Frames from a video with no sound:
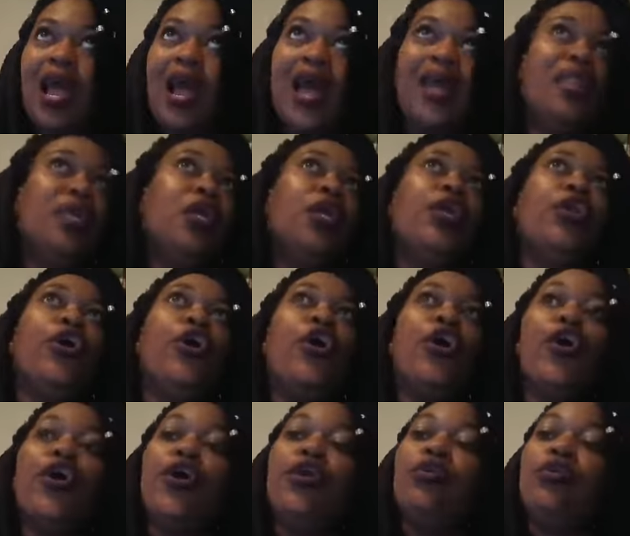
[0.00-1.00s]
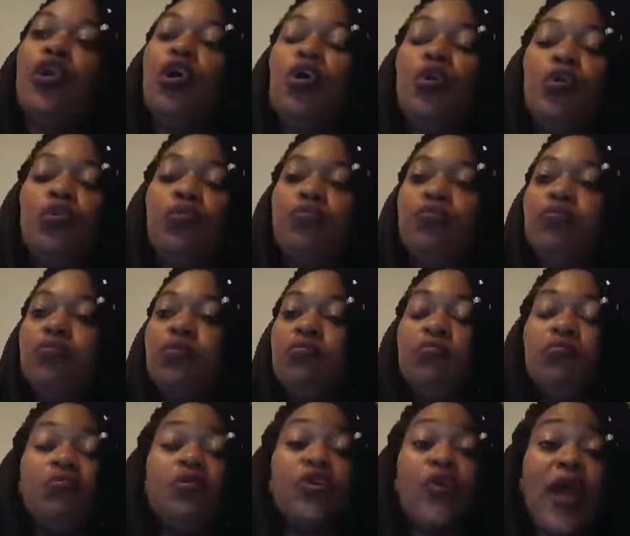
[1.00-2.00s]
I didn't get hurt, no
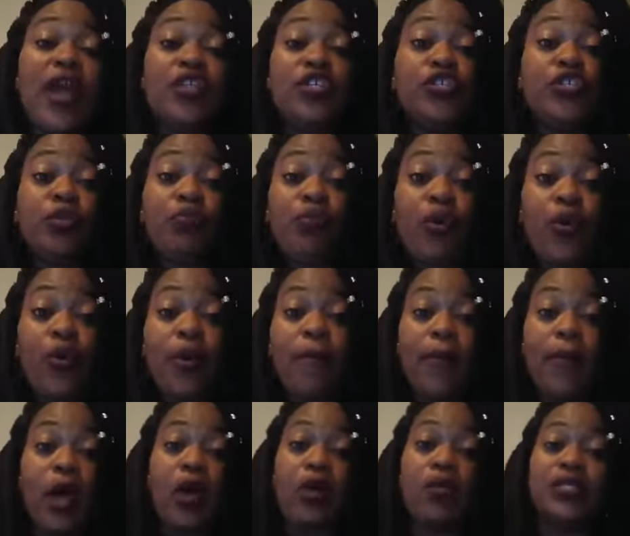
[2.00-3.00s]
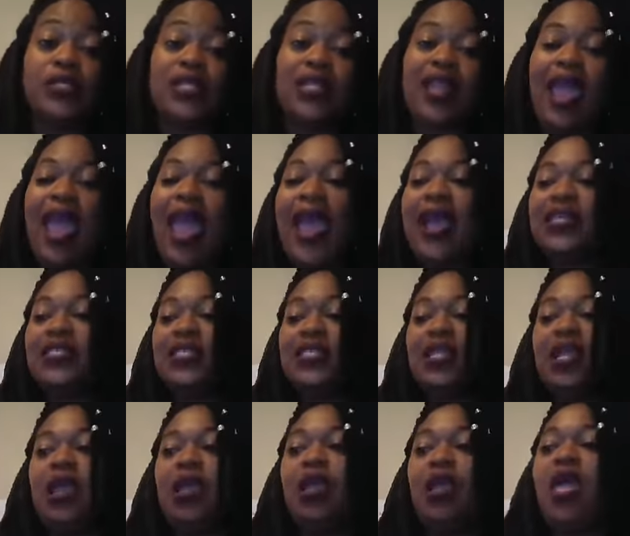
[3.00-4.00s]
scratches or broken bones in that
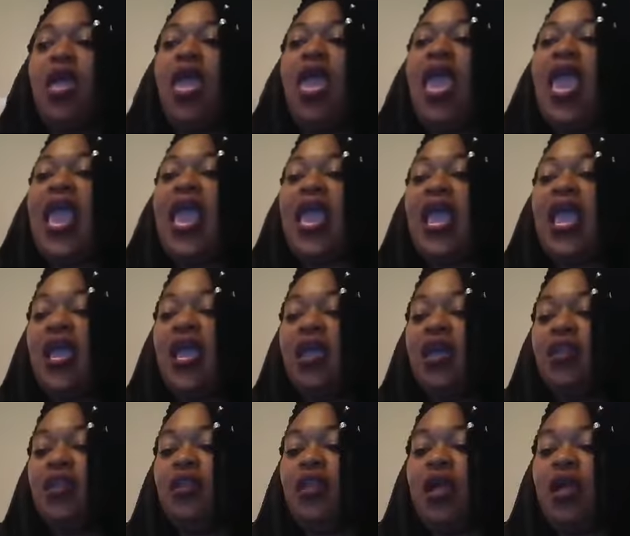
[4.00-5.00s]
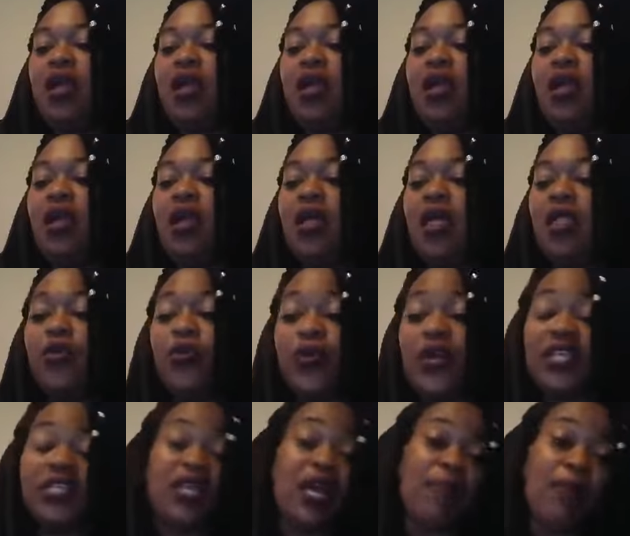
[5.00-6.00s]
accident. And
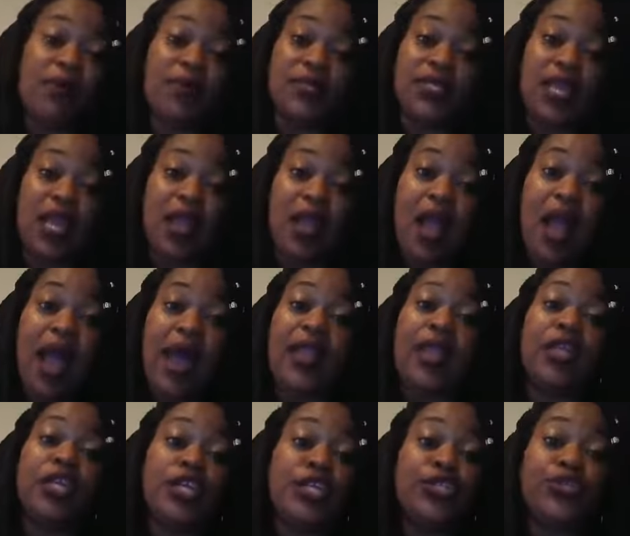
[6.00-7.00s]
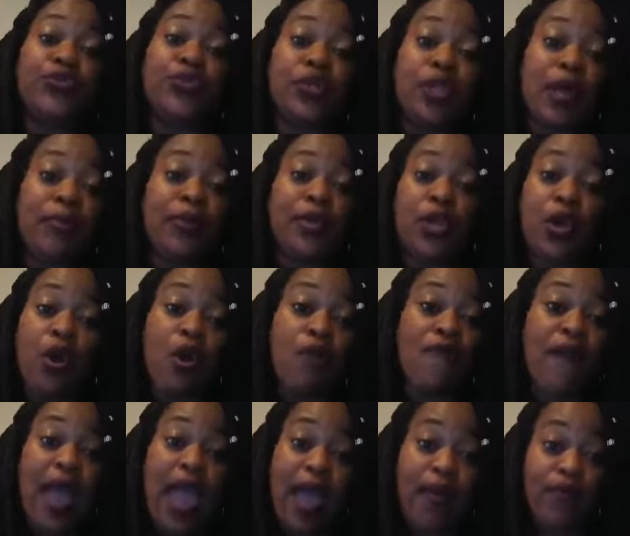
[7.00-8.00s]
during that time, I was saying, God, I need you to let me know
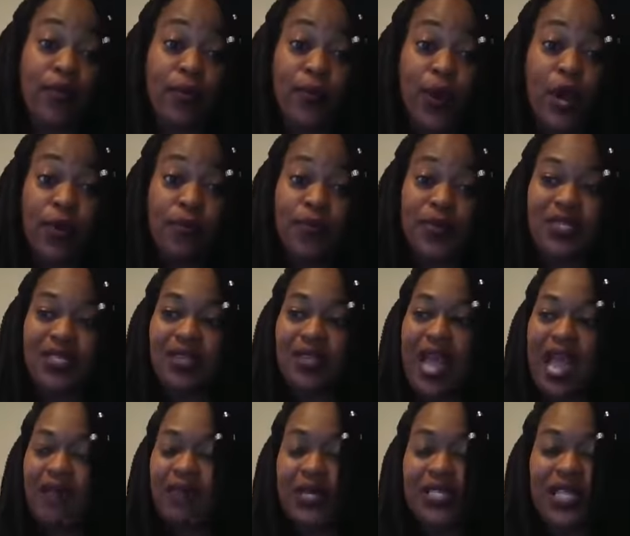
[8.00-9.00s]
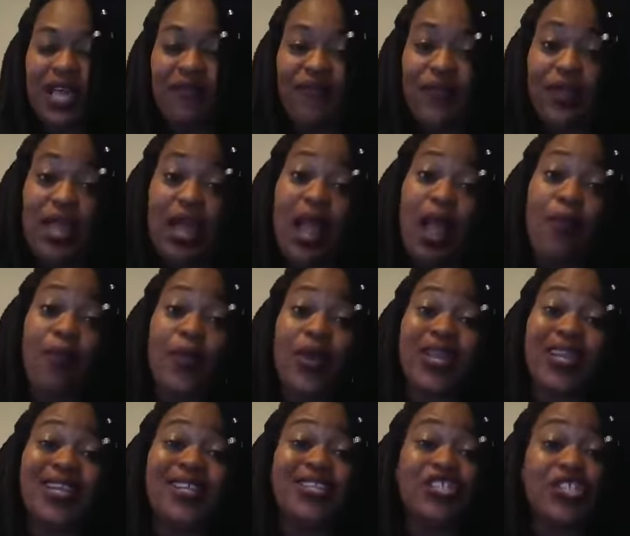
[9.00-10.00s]
if I have a purpose in life, because I feel like I'm
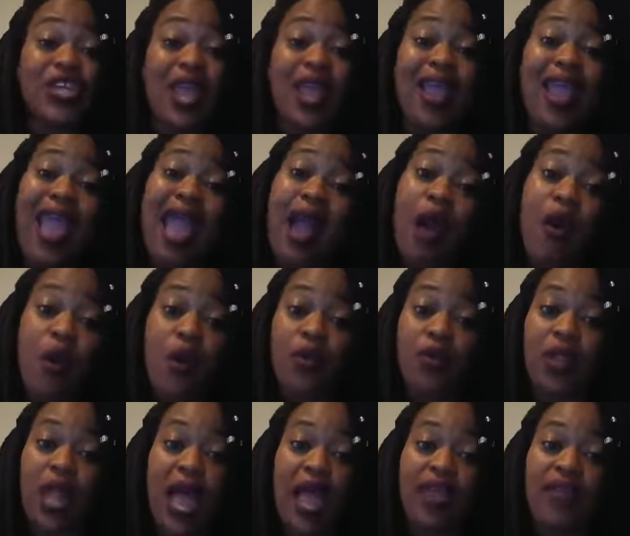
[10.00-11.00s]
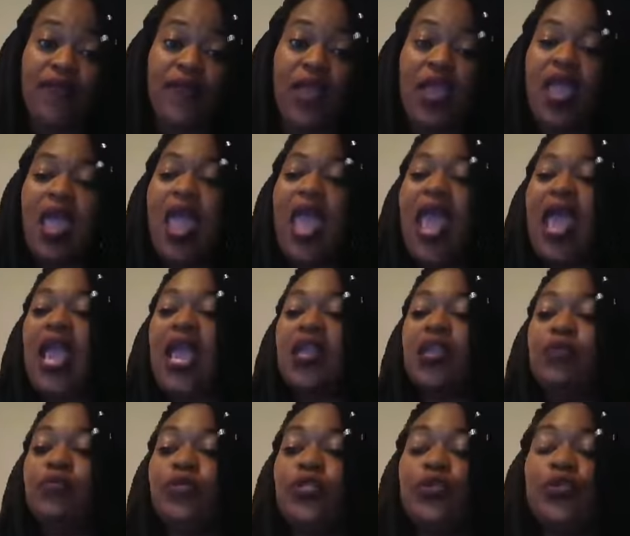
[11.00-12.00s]
ready to check out on life.
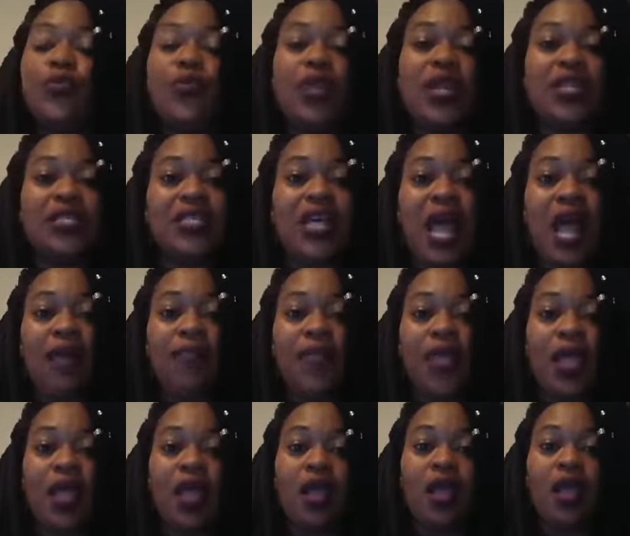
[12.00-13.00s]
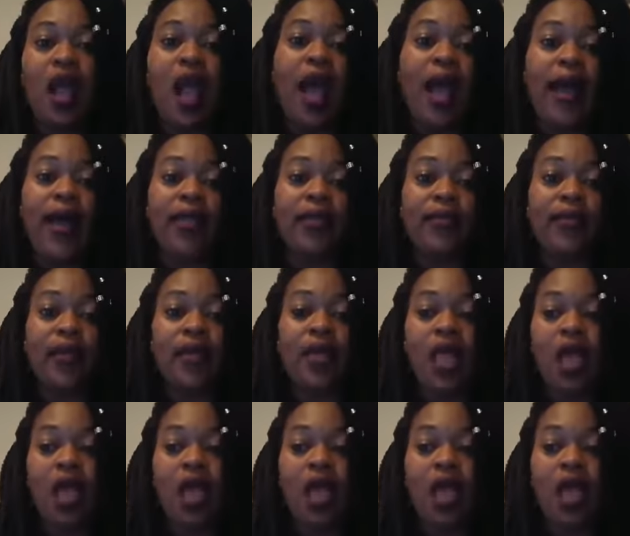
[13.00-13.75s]
And it was during that time that God